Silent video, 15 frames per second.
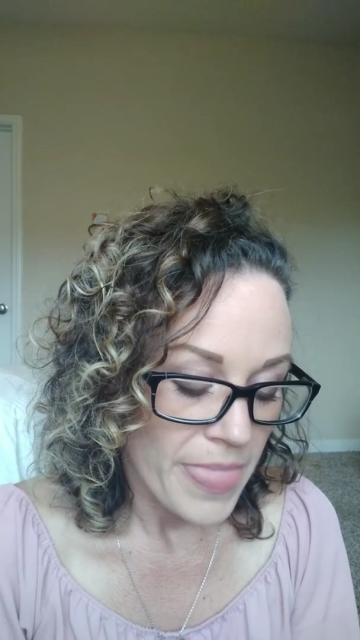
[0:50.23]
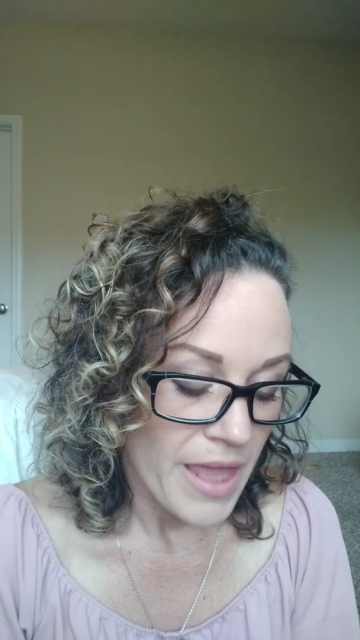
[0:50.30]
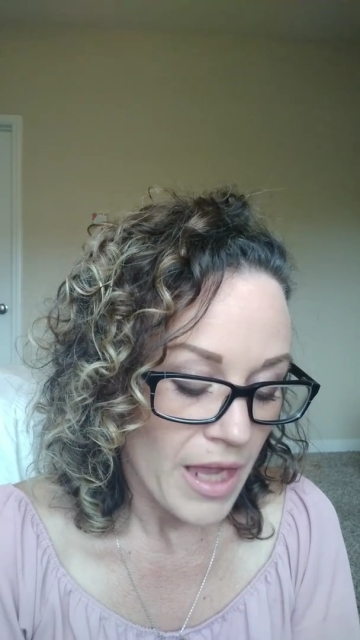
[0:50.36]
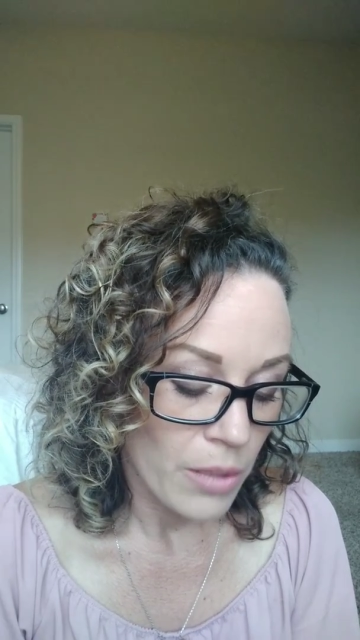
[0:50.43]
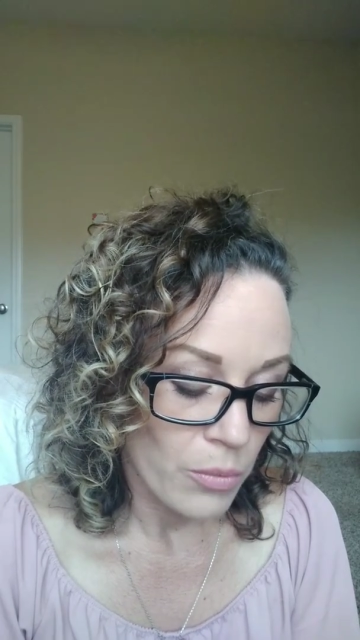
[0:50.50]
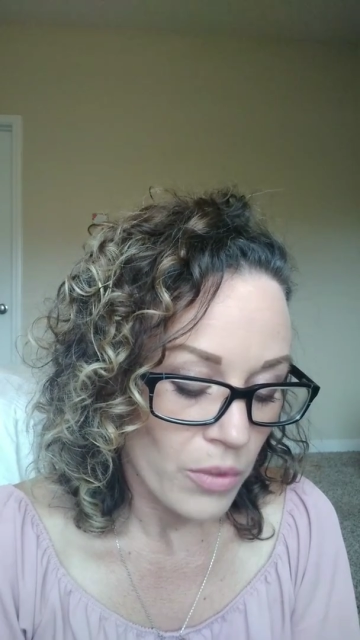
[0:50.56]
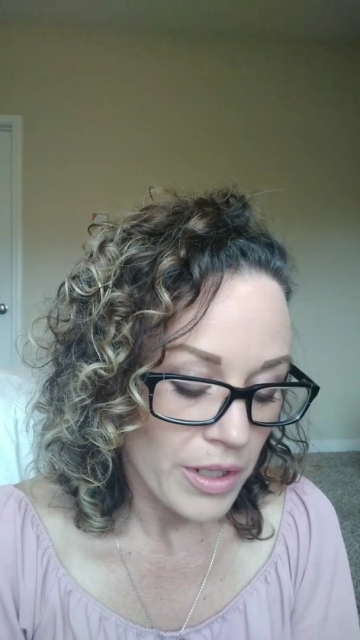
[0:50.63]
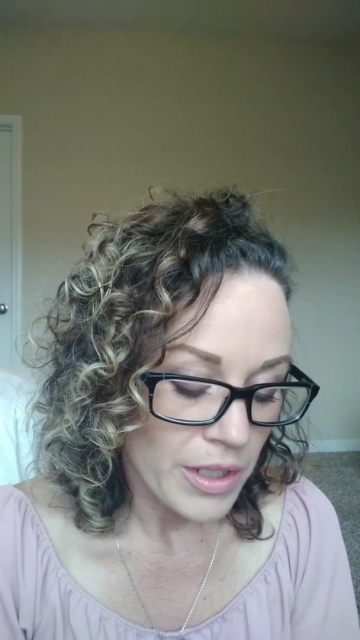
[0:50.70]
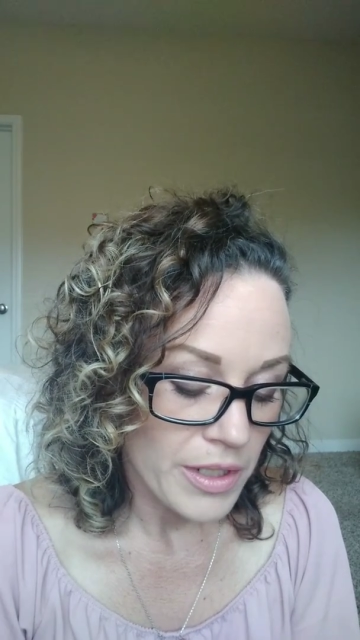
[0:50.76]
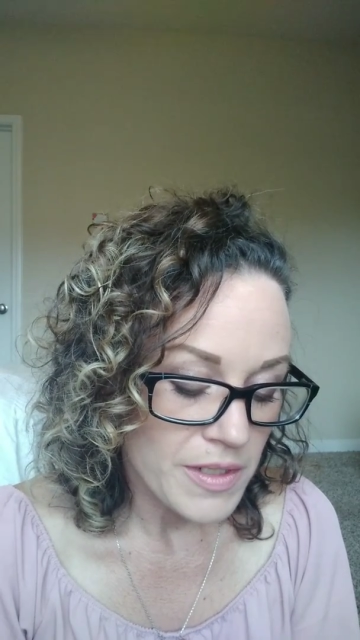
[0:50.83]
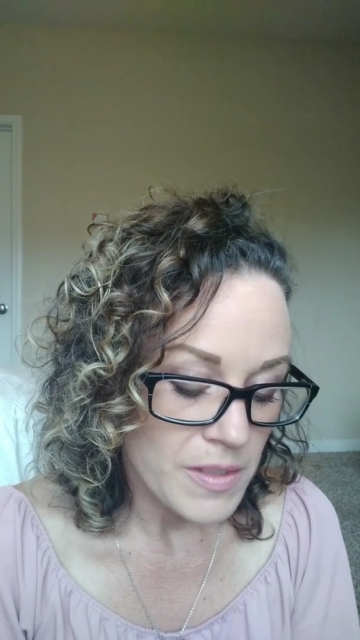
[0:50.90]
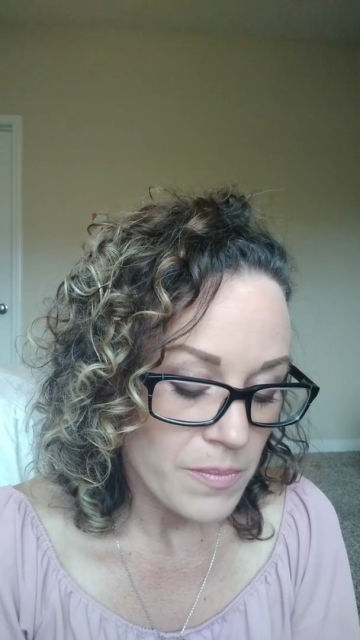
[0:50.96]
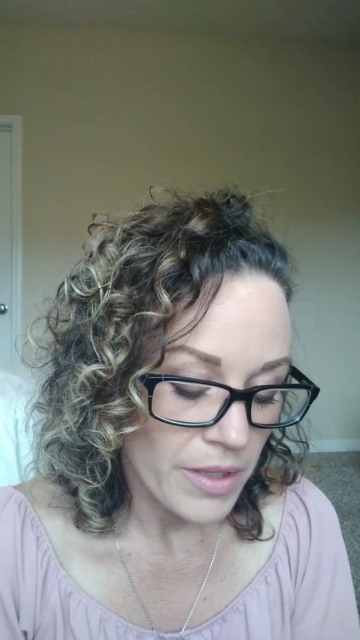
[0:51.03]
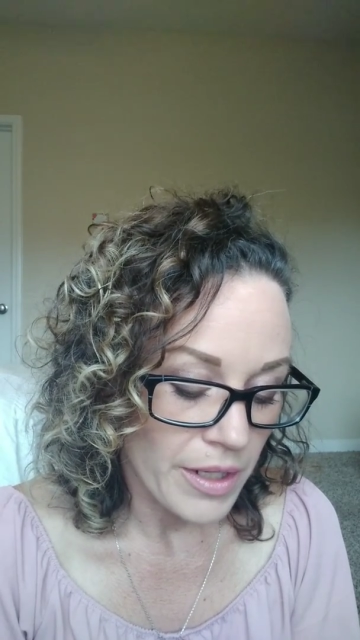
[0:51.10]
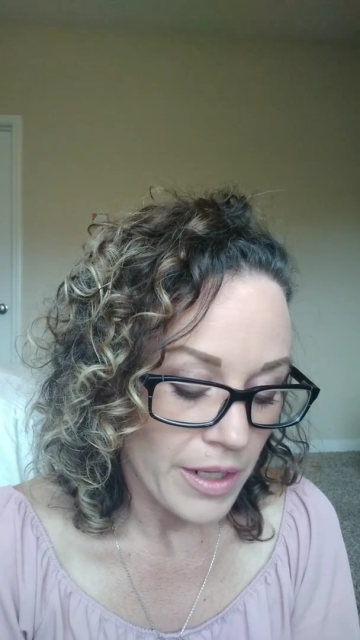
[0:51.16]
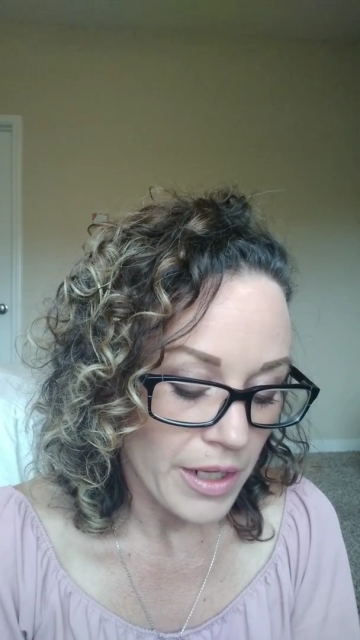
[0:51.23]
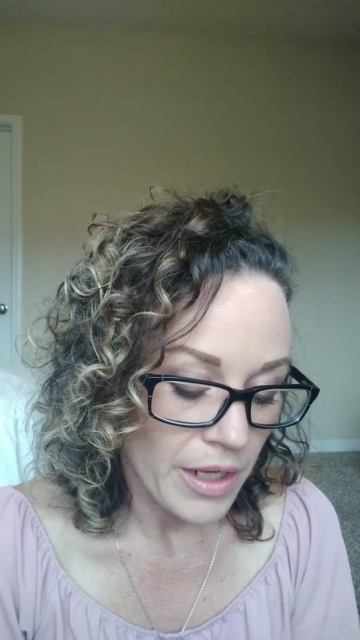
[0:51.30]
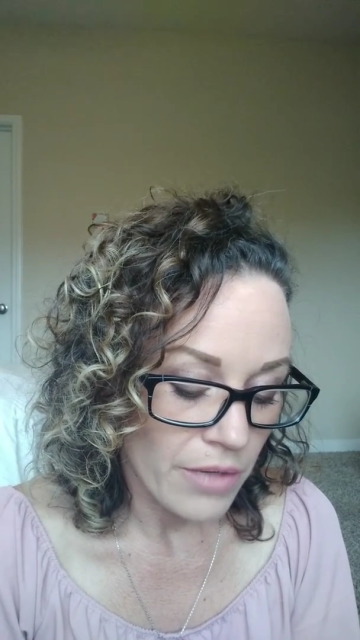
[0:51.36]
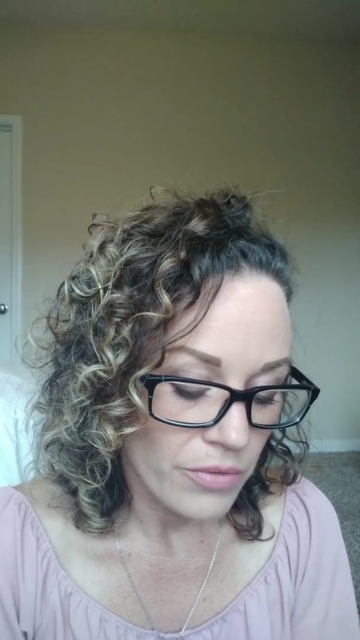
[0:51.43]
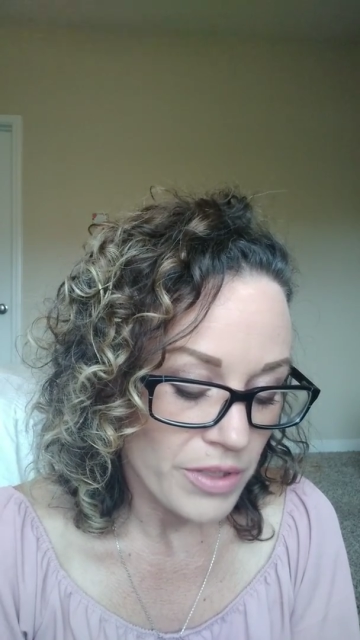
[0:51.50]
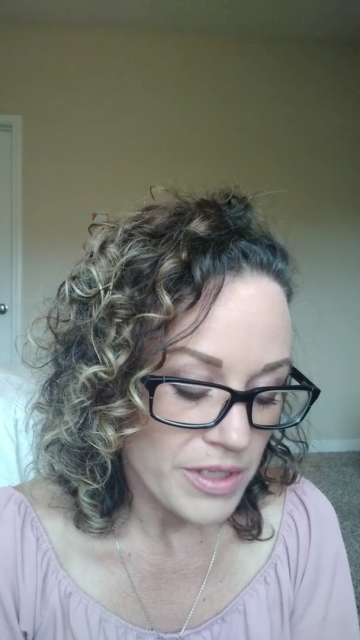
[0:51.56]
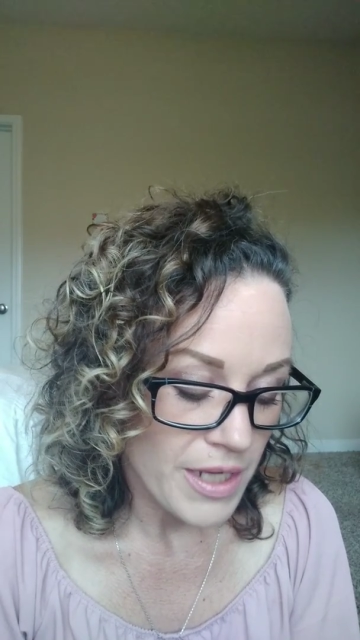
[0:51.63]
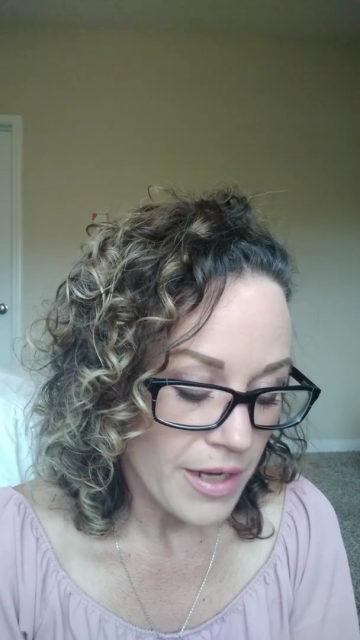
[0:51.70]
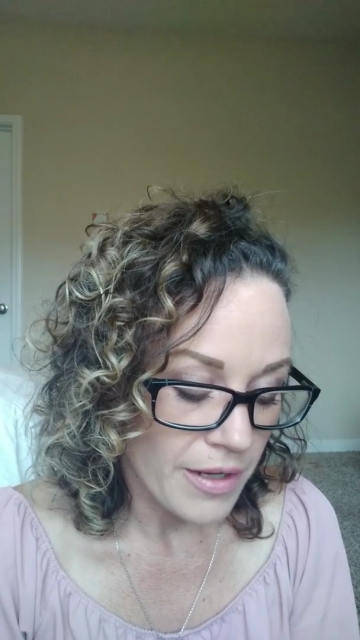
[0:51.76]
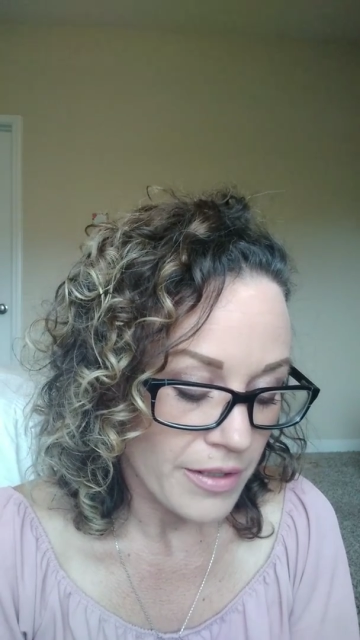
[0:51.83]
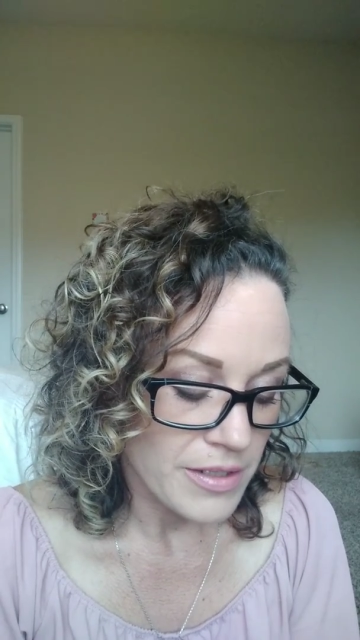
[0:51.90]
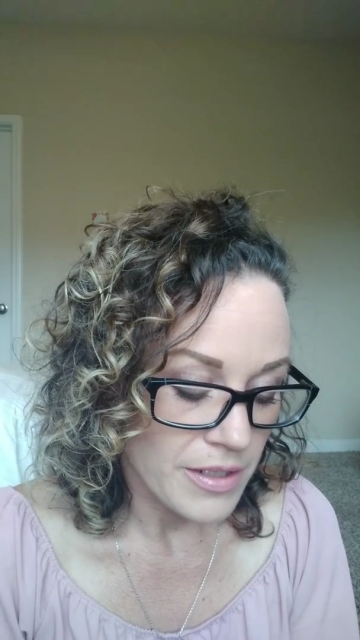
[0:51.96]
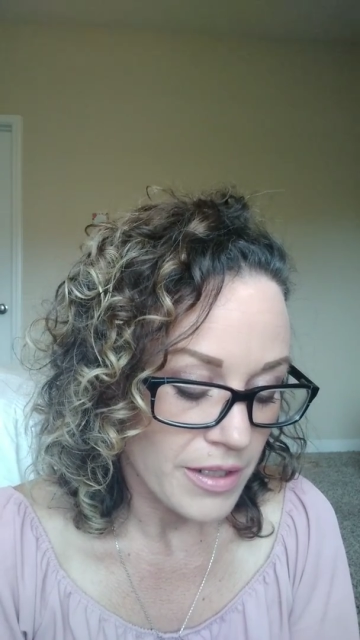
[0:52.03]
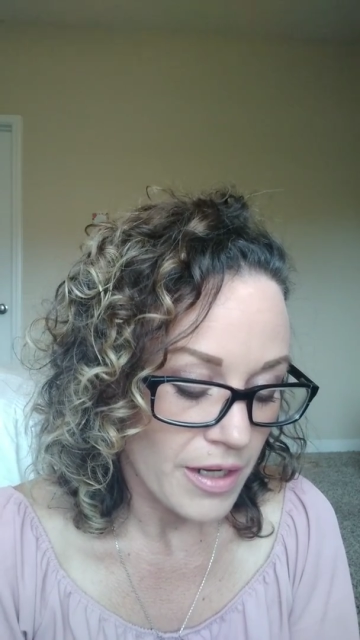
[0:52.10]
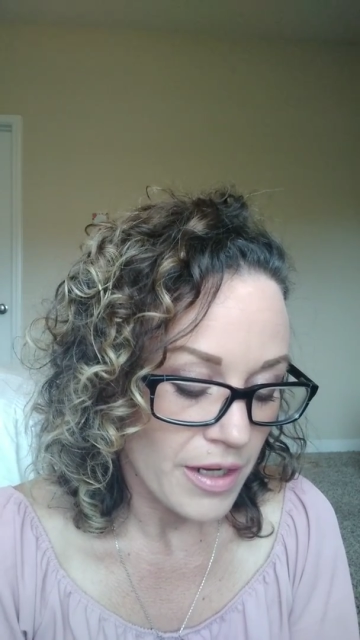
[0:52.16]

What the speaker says: I want to explain every tactic